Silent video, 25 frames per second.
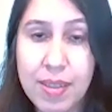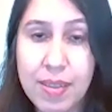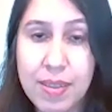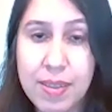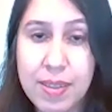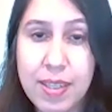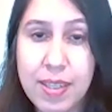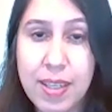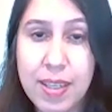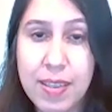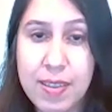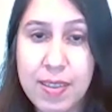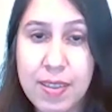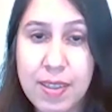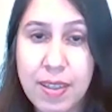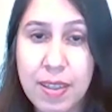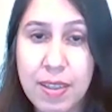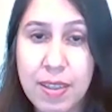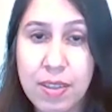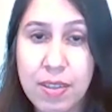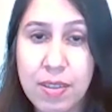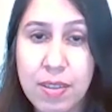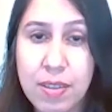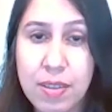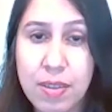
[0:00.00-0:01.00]

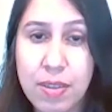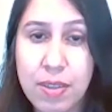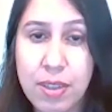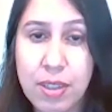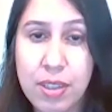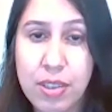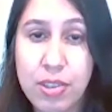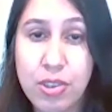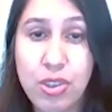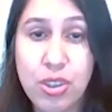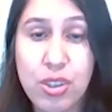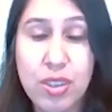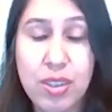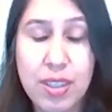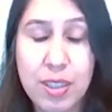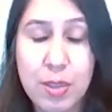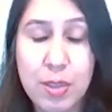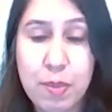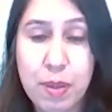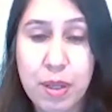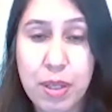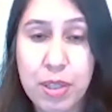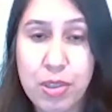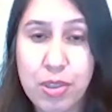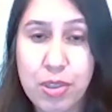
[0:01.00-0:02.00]
CXCL13 gene
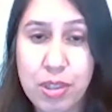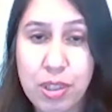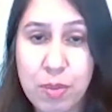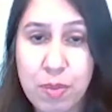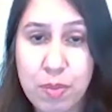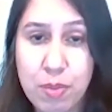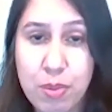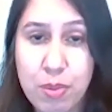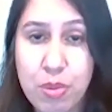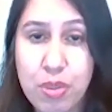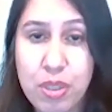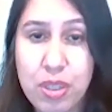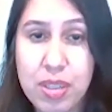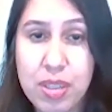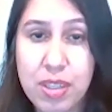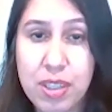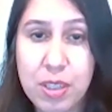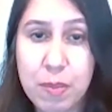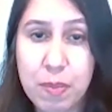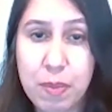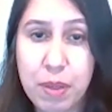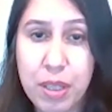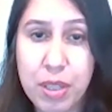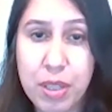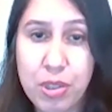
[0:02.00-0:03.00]
expression and protein
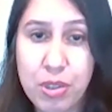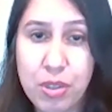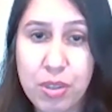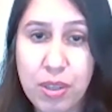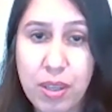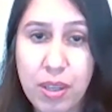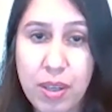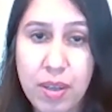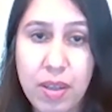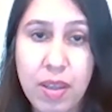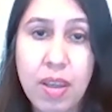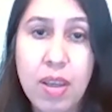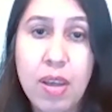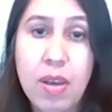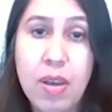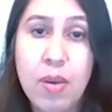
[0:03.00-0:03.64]
expression, and